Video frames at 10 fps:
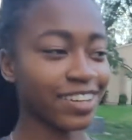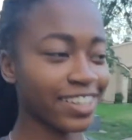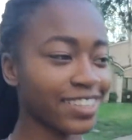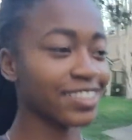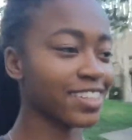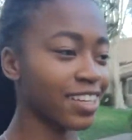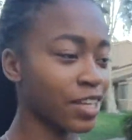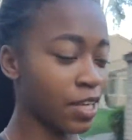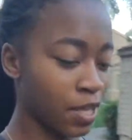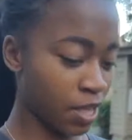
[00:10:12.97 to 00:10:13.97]
I guess.
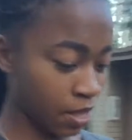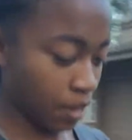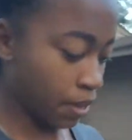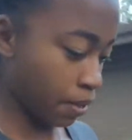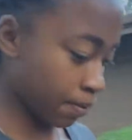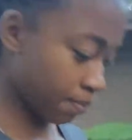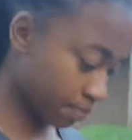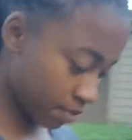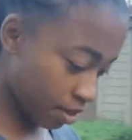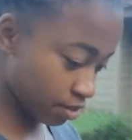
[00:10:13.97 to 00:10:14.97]

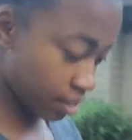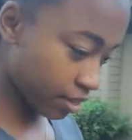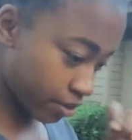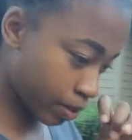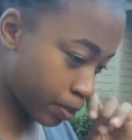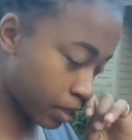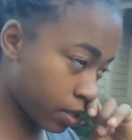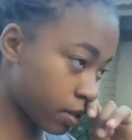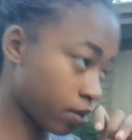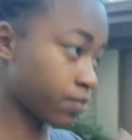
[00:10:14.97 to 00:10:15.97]
That was kind of creepy though.